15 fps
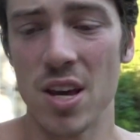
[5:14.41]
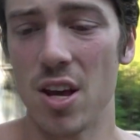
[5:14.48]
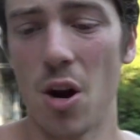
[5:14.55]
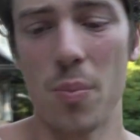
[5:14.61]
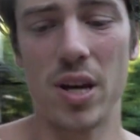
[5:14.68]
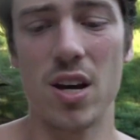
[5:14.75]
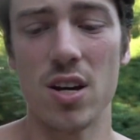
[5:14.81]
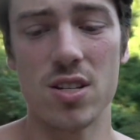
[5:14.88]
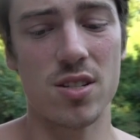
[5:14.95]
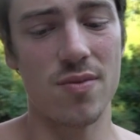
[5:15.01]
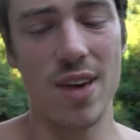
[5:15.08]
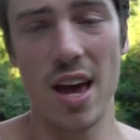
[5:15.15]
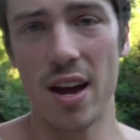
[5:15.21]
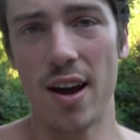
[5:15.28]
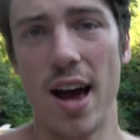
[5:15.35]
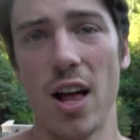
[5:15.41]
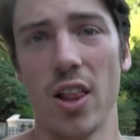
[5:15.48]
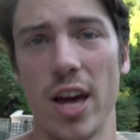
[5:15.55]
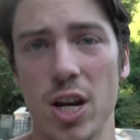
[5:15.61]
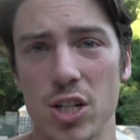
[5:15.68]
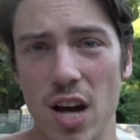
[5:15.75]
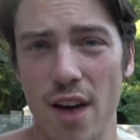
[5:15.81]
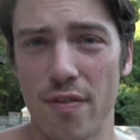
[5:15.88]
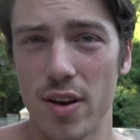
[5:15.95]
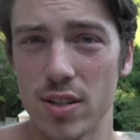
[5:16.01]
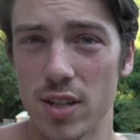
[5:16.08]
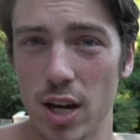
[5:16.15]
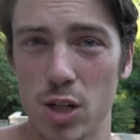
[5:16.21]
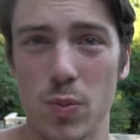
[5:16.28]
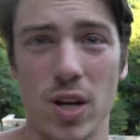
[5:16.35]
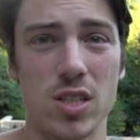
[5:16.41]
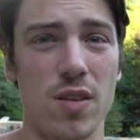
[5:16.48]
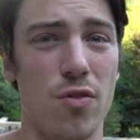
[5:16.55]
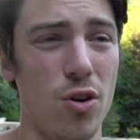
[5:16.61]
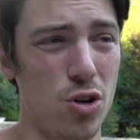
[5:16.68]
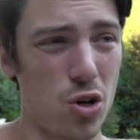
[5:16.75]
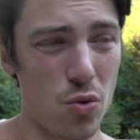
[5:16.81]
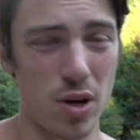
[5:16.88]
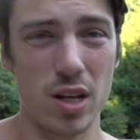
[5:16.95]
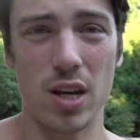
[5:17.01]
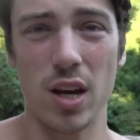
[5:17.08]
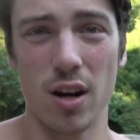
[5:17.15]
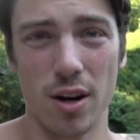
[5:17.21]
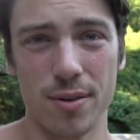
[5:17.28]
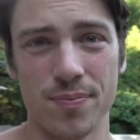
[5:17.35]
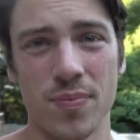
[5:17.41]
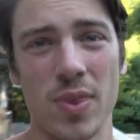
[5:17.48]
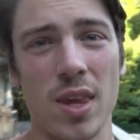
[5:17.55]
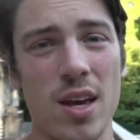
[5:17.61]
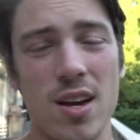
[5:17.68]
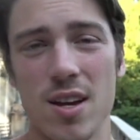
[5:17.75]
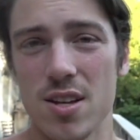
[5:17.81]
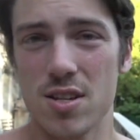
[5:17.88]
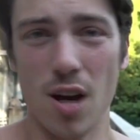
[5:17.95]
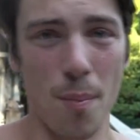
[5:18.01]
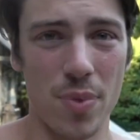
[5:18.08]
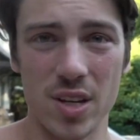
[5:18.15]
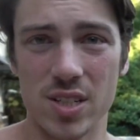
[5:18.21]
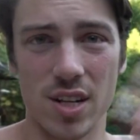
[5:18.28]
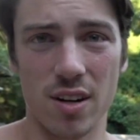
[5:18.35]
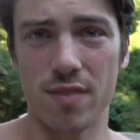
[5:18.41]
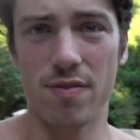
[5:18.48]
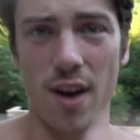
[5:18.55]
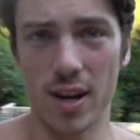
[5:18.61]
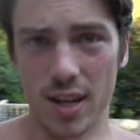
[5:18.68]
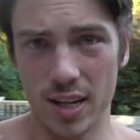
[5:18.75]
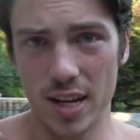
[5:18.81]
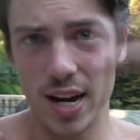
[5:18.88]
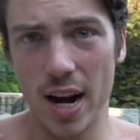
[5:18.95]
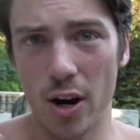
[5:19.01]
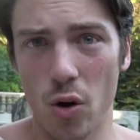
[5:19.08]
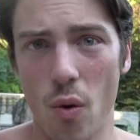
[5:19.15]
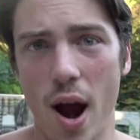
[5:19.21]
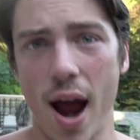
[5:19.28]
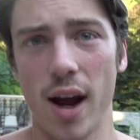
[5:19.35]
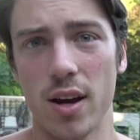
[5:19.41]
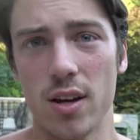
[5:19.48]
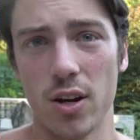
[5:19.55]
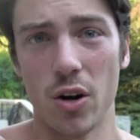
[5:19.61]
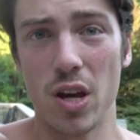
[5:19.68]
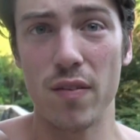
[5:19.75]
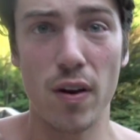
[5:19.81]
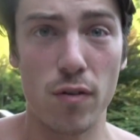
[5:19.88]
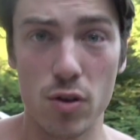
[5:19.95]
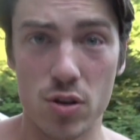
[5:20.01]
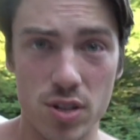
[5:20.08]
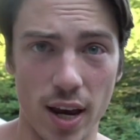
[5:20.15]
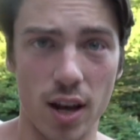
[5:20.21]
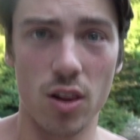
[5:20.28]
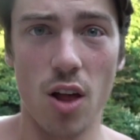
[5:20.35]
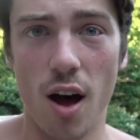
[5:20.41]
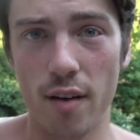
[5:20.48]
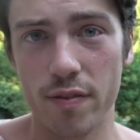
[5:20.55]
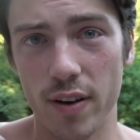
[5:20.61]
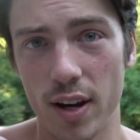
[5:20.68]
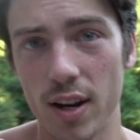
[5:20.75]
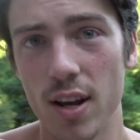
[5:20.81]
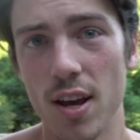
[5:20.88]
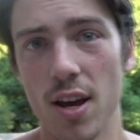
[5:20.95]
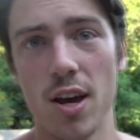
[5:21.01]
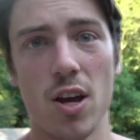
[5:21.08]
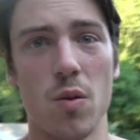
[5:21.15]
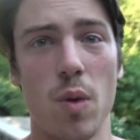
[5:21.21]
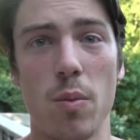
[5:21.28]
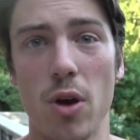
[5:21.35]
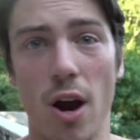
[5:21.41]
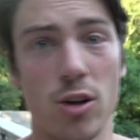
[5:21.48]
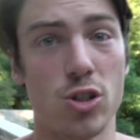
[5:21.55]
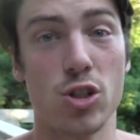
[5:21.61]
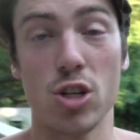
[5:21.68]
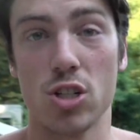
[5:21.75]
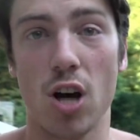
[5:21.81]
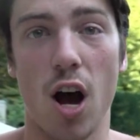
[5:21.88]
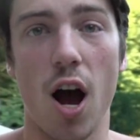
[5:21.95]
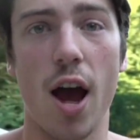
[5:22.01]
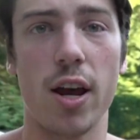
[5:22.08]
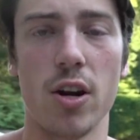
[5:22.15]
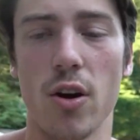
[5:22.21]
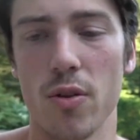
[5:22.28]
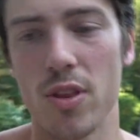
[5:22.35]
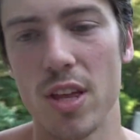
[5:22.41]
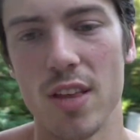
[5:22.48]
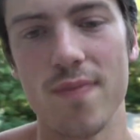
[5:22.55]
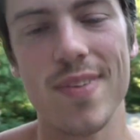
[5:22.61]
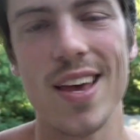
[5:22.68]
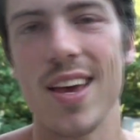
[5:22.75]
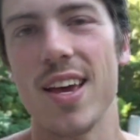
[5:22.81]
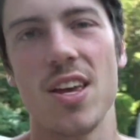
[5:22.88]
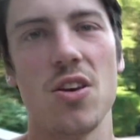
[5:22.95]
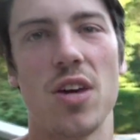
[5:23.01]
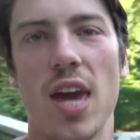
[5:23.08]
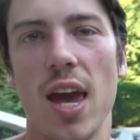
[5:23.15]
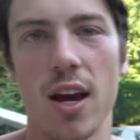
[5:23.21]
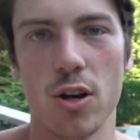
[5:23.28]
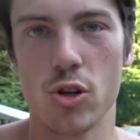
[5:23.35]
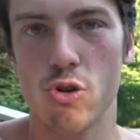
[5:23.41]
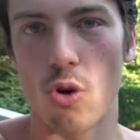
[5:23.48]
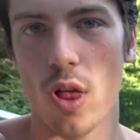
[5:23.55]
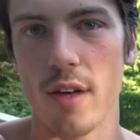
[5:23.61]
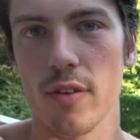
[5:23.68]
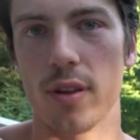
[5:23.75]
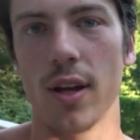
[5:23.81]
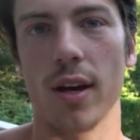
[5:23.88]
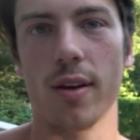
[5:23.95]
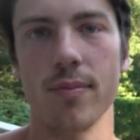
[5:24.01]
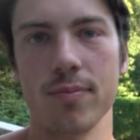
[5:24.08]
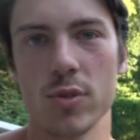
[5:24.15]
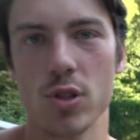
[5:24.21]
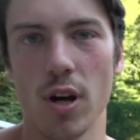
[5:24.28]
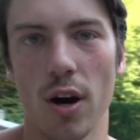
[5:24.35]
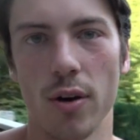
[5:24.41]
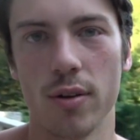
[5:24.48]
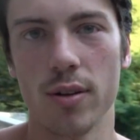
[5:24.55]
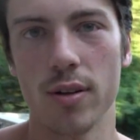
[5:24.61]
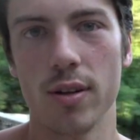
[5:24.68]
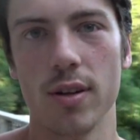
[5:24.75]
you know, because L H, F S H, because if you're doing gear, something's gonna fucking get out of whack. You know, even if you cycle off it, and you know, maybe your estrogen's high, you know, th you can't control everything. So